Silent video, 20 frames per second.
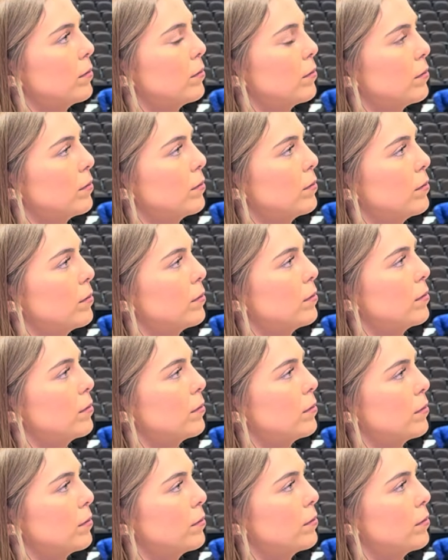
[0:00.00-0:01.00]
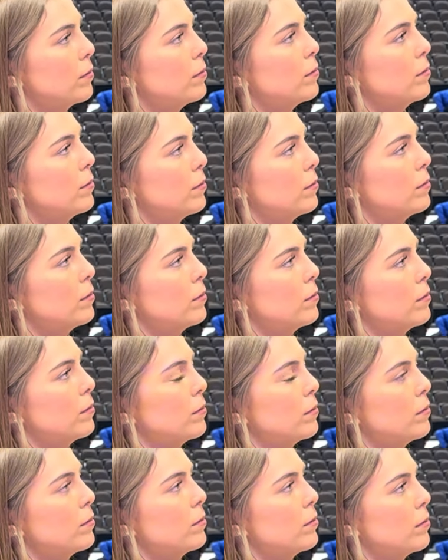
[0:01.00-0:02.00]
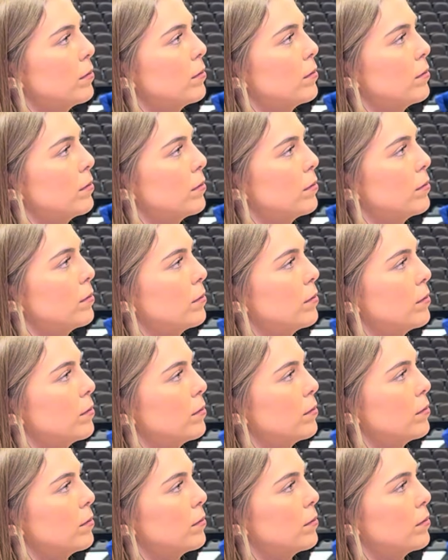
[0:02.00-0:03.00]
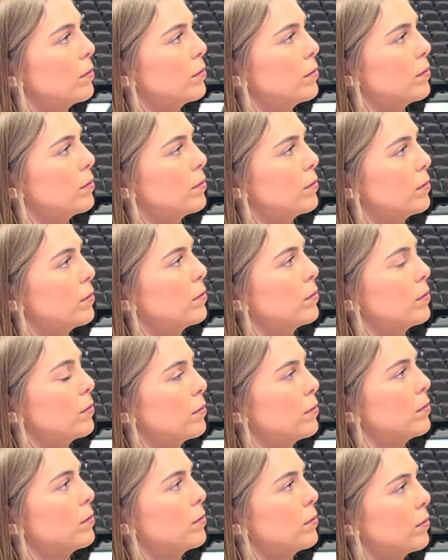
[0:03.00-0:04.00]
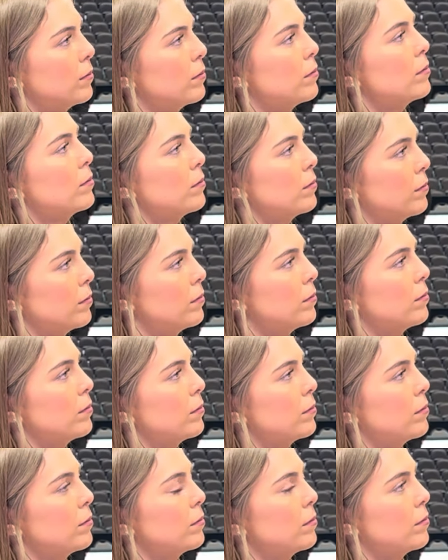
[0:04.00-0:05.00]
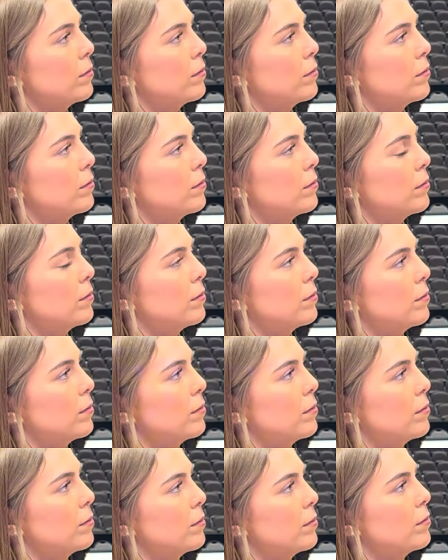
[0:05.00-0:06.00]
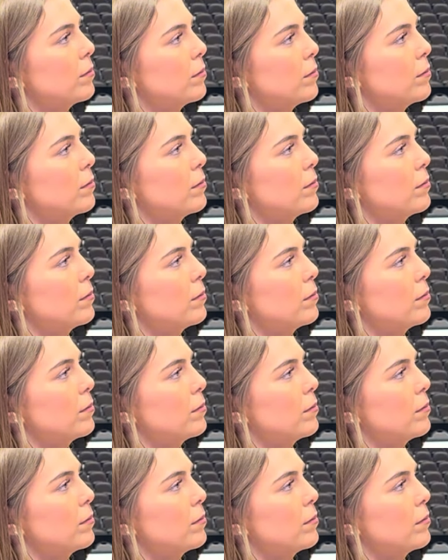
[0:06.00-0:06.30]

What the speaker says: (not speaking)